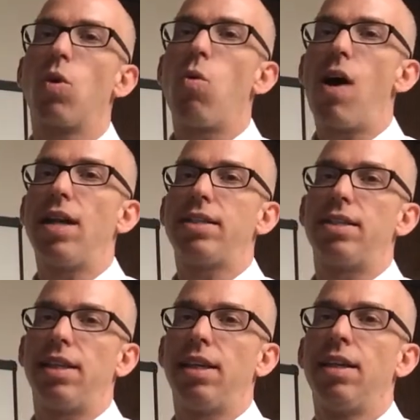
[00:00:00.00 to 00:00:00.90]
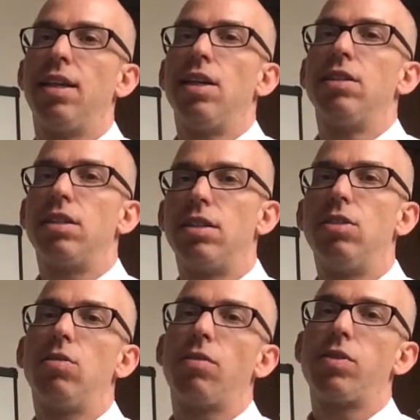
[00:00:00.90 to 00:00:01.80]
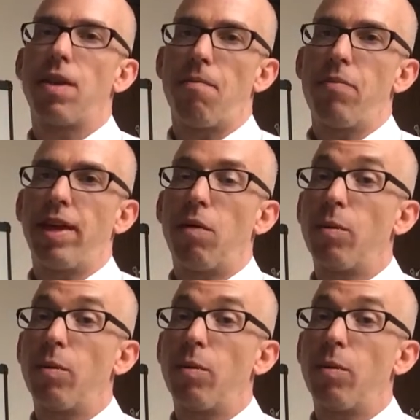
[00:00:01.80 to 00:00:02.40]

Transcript: or quantity to do of something.